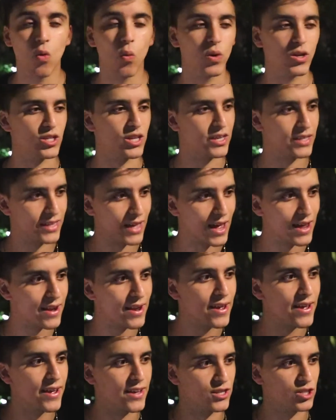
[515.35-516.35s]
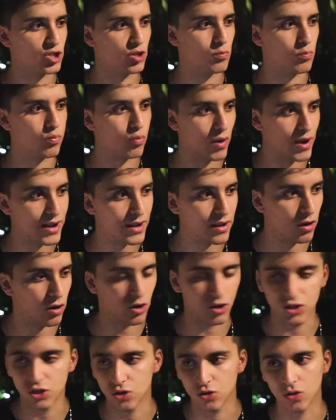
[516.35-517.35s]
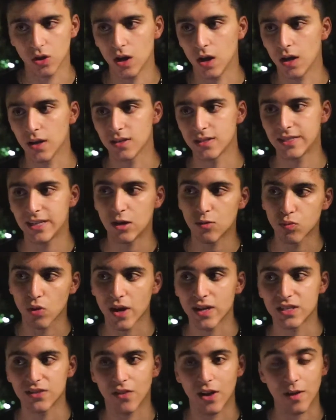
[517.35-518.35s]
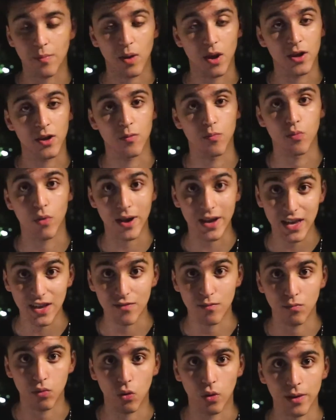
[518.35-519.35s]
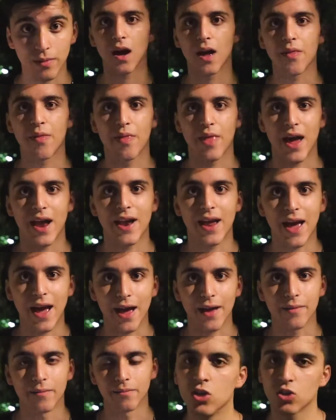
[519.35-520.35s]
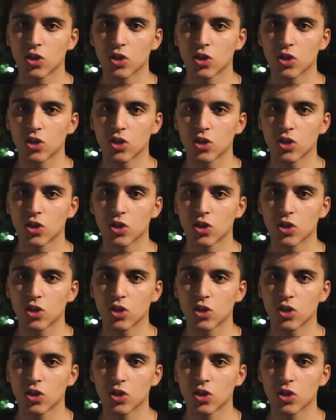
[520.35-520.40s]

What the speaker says: which again is just your sale price divided by your break-even point, cut that ad.